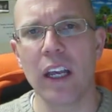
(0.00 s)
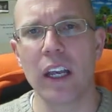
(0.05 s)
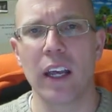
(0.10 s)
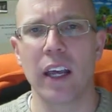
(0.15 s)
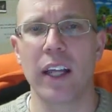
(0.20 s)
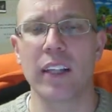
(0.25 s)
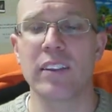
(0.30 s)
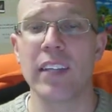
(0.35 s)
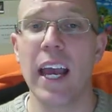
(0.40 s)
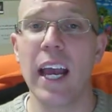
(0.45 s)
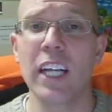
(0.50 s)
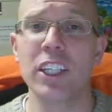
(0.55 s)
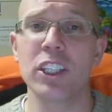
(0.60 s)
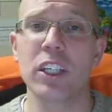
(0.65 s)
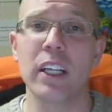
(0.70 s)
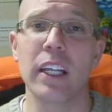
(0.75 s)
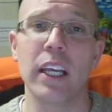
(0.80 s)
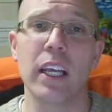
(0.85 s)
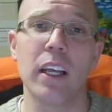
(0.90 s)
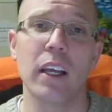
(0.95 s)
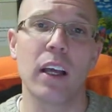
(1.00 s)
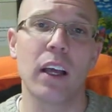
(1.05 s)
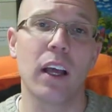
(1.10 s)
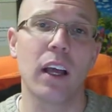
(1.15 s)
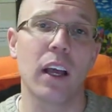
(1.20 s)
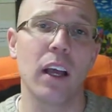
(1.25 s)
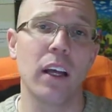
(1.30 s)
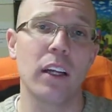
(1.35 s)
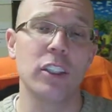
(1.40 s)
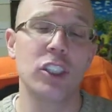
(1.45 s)
It's actually,
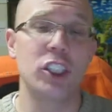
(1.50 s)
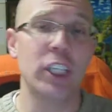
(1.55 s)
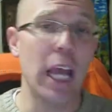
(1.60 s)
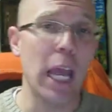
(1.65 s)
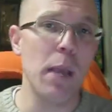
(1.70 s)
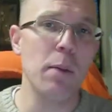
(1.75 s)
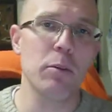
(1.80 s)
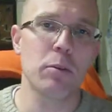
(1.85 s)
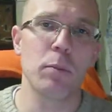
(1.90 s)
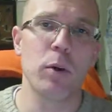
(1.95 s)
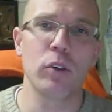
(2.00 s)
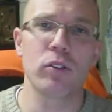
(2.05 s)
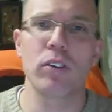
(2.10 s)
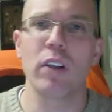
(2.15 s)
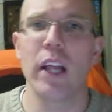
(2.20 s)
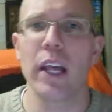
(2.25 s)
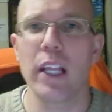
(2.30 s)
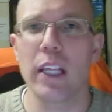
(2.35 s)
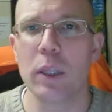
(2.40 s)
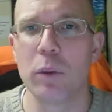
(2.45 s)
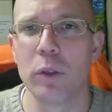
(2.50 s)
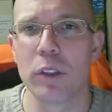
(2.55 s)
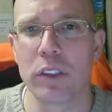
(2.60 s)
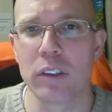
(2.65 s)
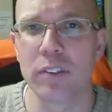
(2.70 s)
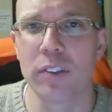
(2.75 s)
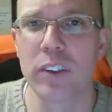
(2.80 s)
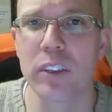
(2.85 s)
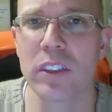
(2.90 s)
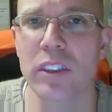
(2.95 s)
James most likely was the
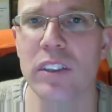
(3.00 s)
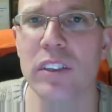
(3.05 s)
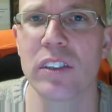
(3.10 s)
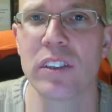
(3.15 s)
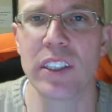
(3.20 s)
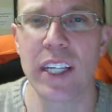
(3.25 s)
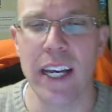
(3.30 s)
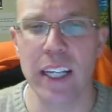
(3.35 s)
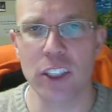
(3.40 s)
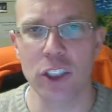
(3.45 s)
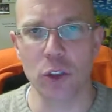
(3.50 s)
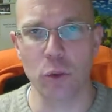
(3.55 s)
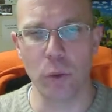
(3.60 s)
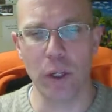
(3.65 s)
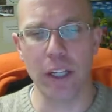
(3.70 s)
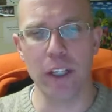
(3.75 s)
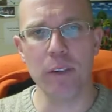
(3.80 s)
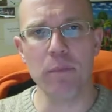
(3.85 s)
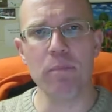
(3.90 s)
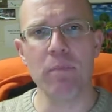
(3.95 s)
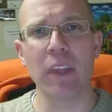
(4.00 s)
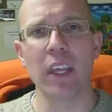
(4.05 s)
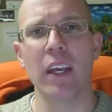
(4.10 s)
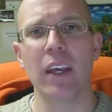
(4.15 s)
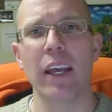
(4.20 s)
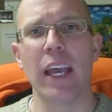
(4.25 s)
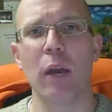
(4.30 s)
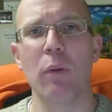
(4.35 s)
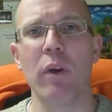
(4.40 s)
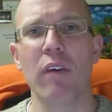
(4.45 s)
first text written,
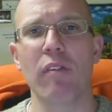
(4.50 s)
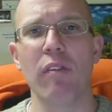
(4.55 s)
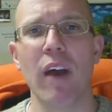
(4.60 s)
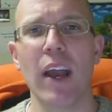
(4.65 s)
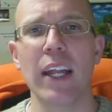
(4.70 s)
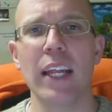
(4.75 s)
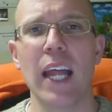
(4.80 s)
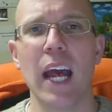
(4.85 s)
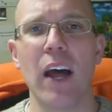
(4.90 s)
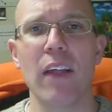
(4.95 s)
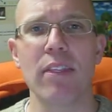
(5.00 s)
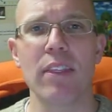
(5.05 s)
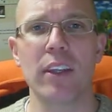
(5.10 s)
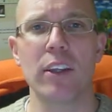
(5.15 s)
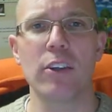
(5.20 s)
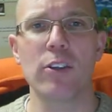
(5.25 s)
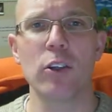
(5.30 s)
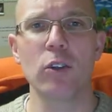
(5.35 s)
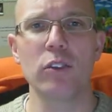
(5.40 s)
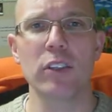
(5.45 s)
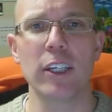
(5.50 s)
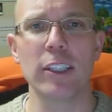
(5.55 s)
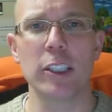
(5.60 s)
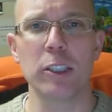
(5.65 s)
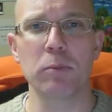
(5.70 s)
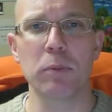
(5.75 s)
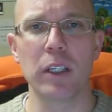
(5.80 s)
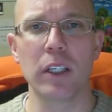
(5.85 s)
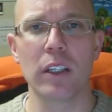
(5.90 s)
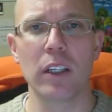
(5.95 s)
and we find out that the New
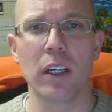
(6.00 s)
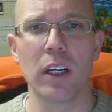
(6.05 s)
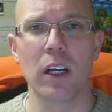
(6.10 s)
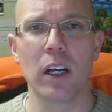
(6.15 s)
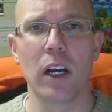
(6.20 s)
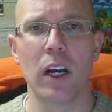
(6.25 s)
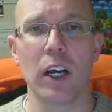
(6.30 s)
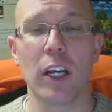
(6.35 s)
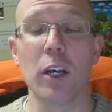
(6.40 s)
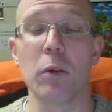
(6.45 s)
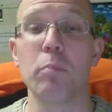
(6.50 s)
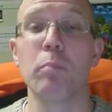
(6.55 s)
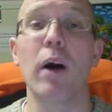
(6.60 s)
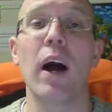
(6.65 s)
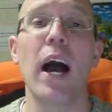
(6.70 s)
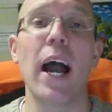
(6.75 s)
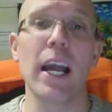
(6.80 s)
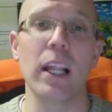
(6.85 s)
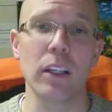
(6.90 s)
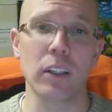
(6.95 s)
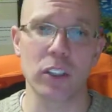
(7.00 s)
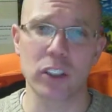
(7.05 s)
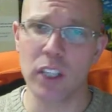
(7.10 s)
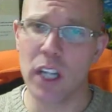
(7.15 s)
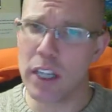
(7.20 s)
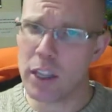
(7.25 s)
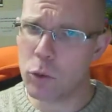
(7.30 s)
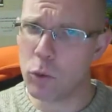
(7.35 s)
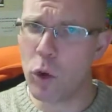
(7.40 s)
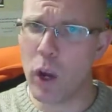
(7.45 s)
Testament compilers,
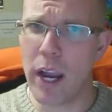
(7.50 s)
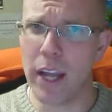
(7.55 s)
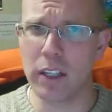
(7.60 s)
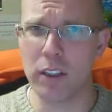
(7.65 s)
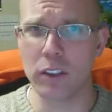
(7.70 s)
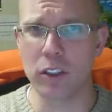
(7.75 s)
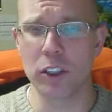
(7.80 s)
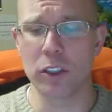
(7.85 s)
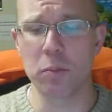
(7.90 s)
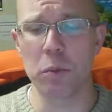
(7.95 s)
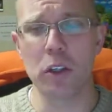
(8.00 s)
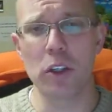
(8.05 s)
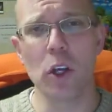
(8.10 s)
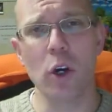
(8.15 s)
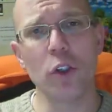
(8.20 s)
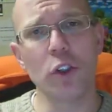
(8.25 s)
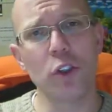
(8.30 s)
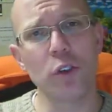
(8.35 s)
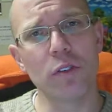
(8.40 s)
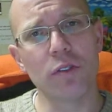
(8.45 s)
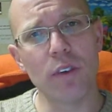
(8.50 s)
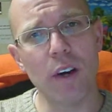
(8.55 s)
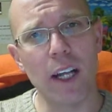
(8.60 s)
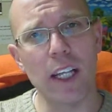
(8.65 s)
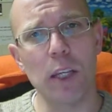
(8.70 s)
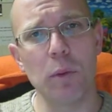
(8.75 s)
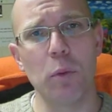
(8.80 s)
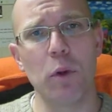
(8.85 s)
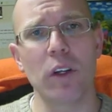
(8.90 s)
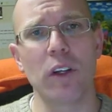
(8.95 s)
not the writers, but those who
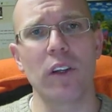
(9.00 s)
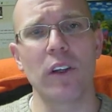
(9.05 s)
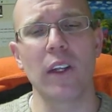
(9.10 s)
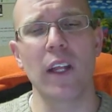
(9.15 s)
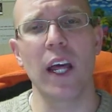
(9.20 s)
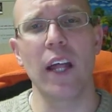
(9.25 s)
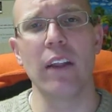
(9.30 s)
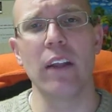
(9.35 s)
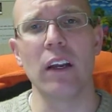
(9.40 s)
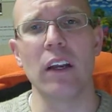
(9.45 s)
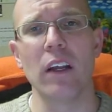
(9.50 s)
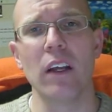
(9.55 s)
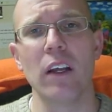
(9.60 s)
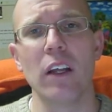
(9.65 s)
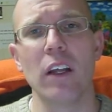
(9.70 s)
finally put it together,